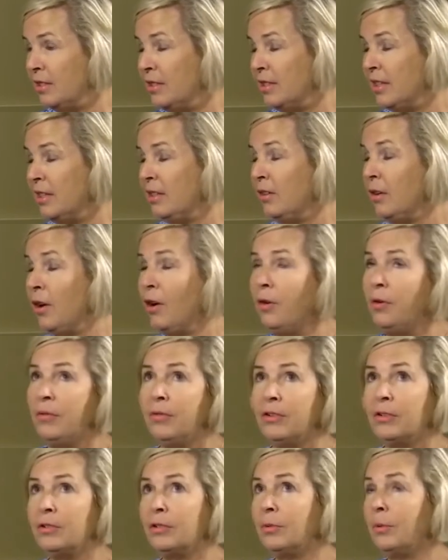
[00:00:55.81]
It's in
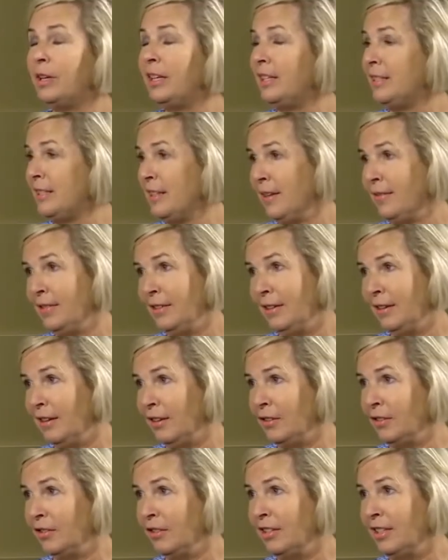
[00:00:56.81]
over 27
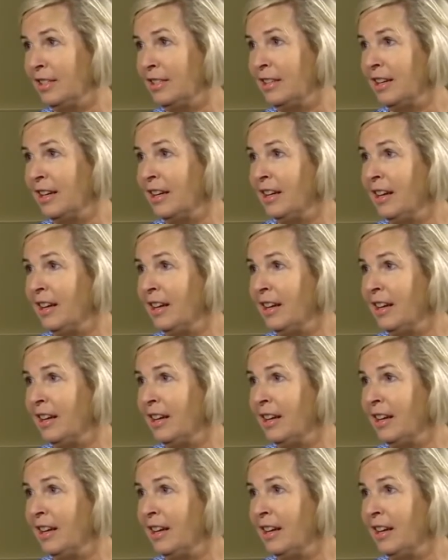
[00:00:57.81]
countries.